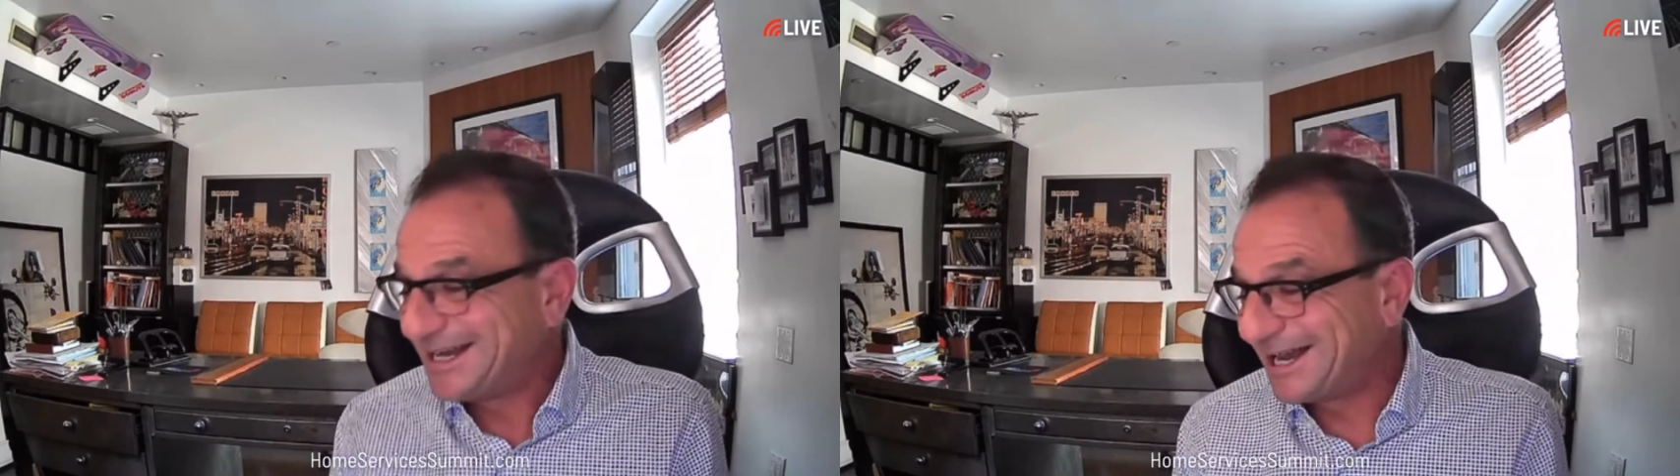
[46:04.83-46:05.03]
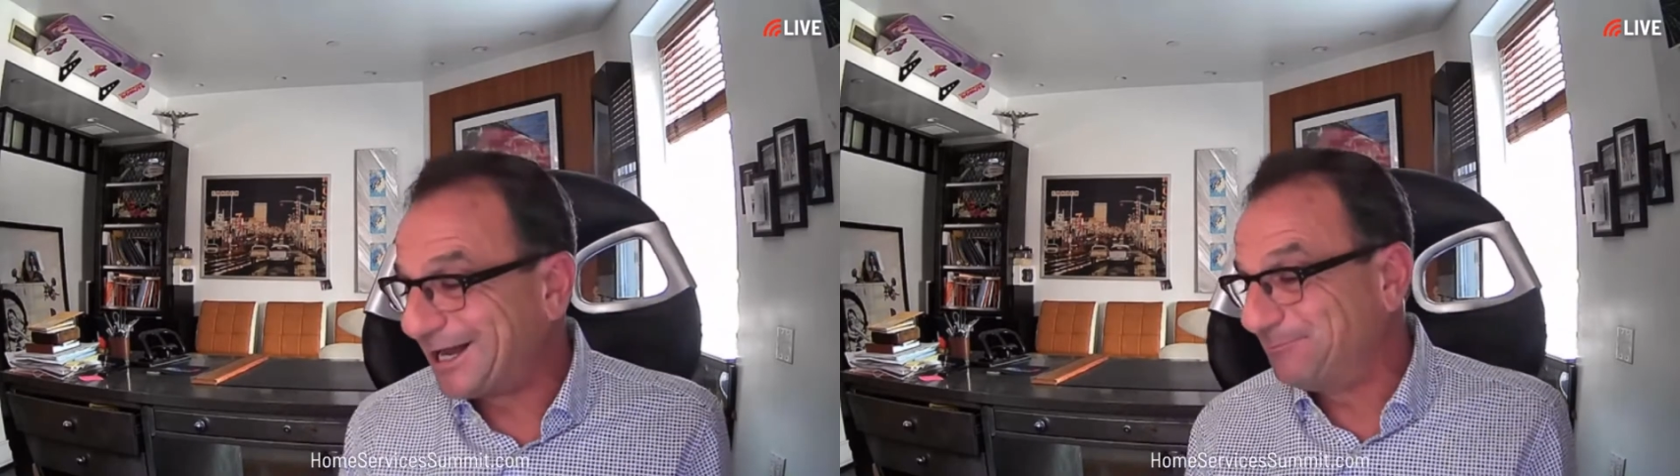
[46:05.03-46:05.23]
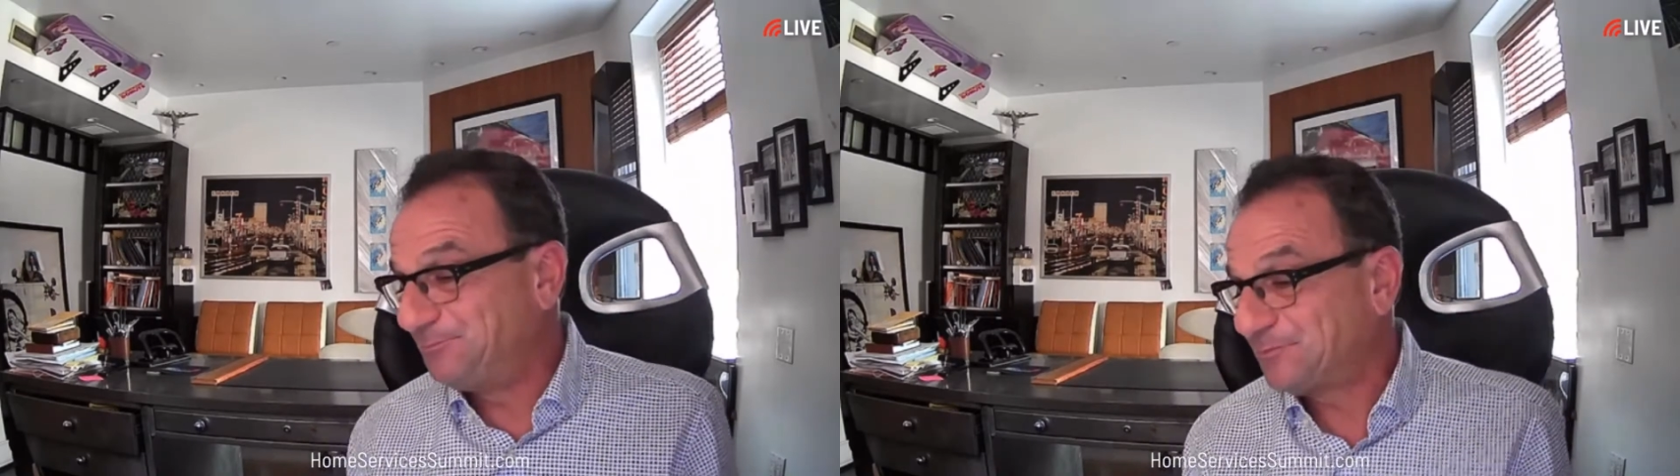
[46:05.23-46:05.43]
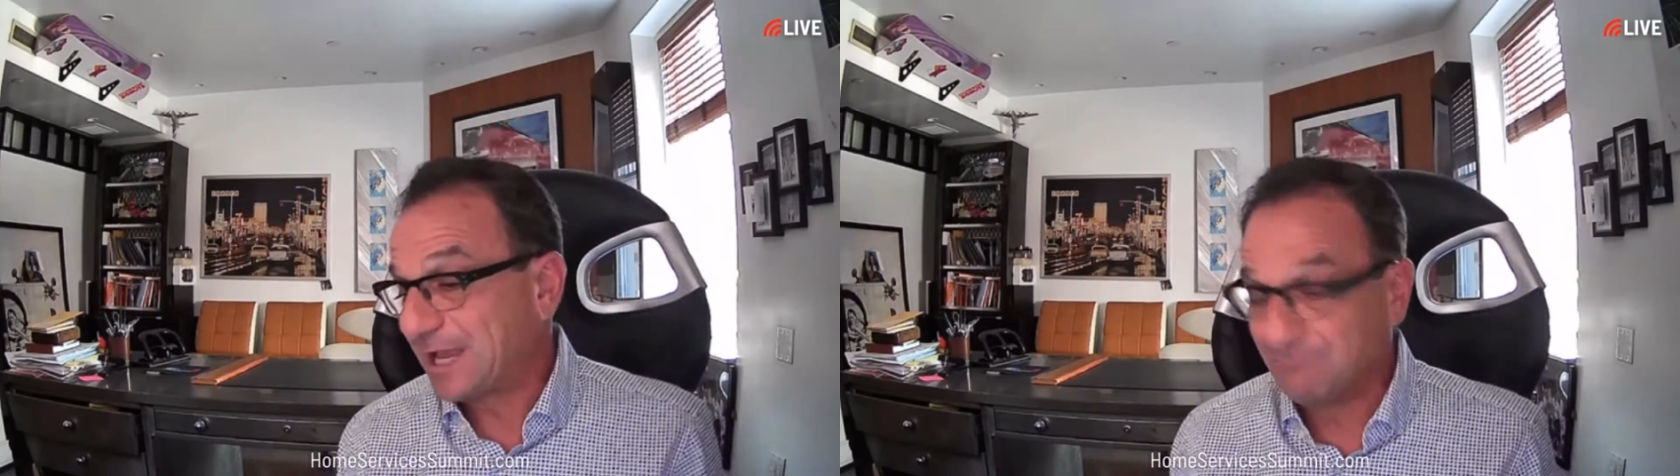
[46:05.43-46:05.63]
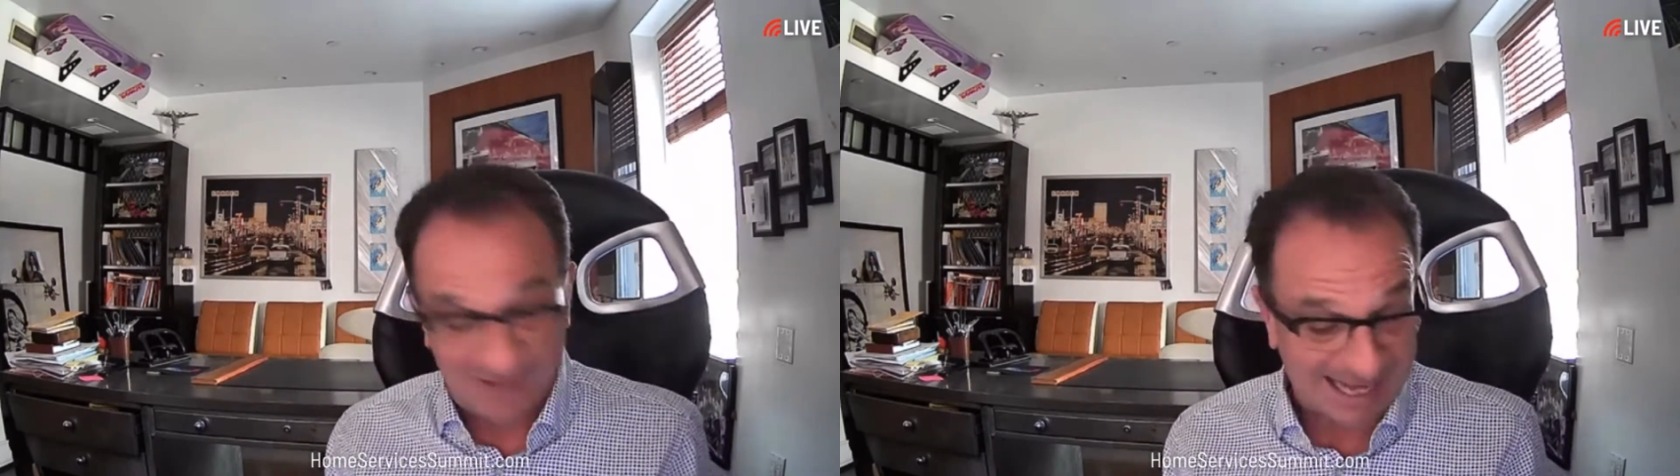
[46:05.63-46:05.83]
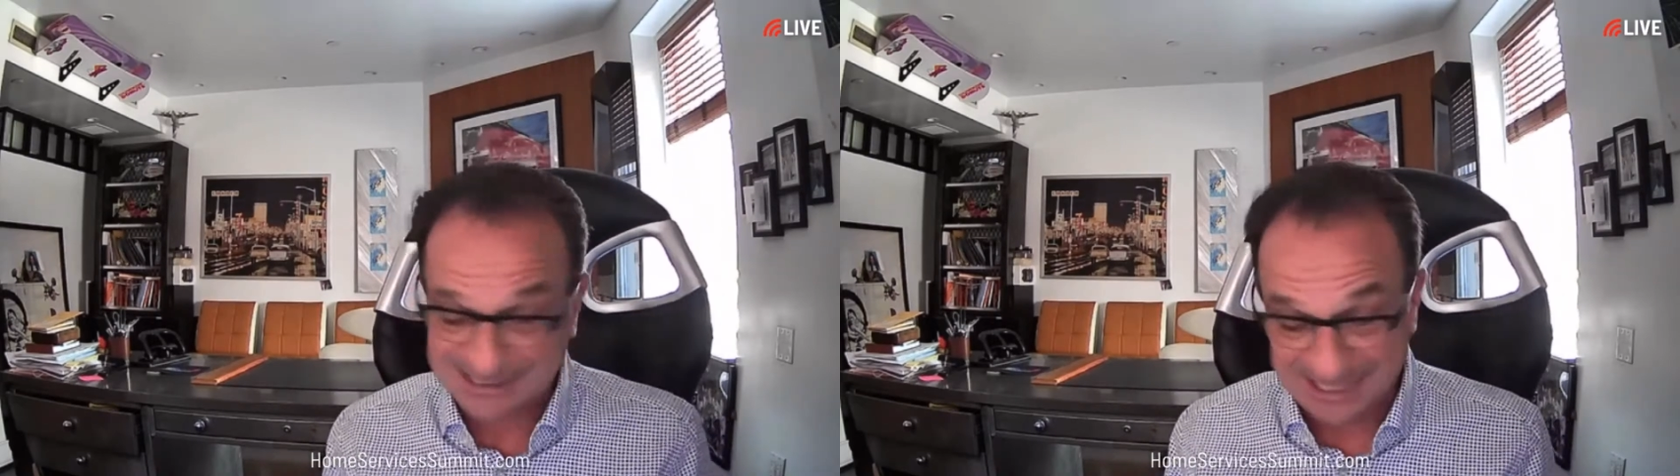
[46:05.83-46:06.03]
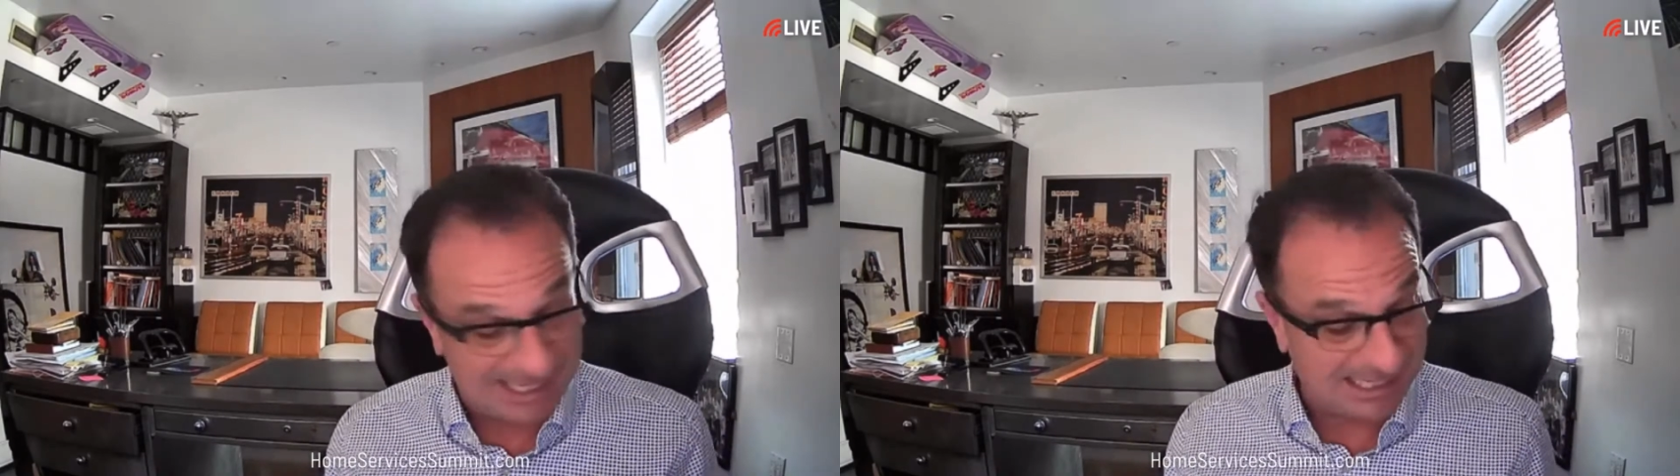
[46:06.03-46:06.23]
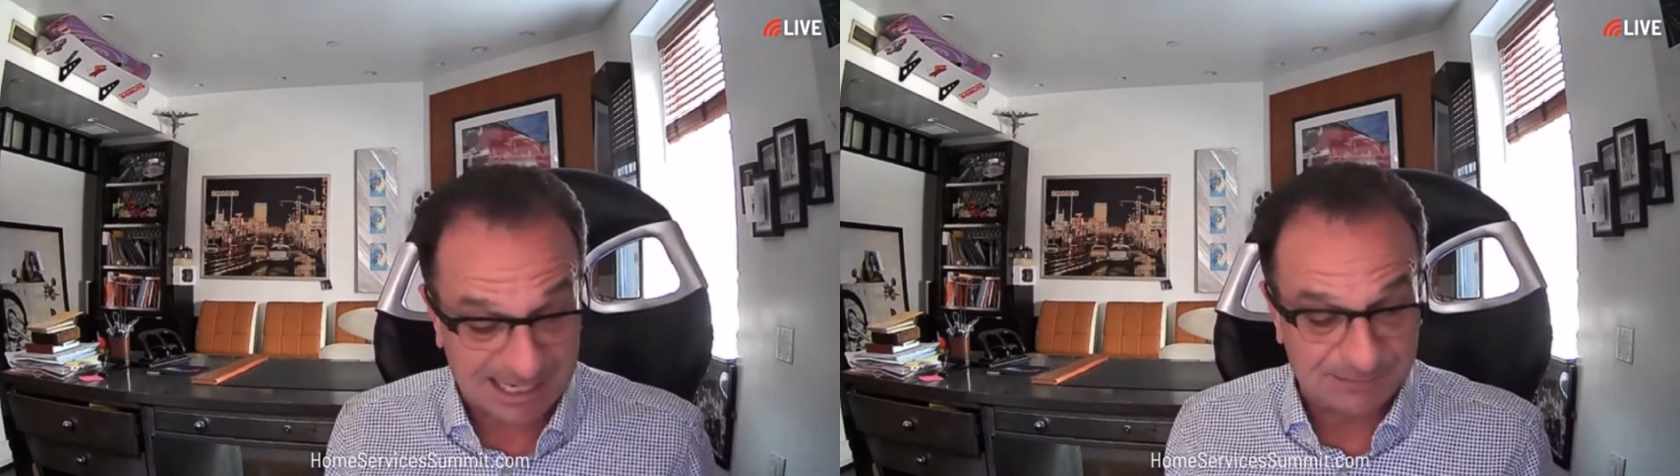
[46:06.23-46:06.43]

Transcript: I'm vaccinated.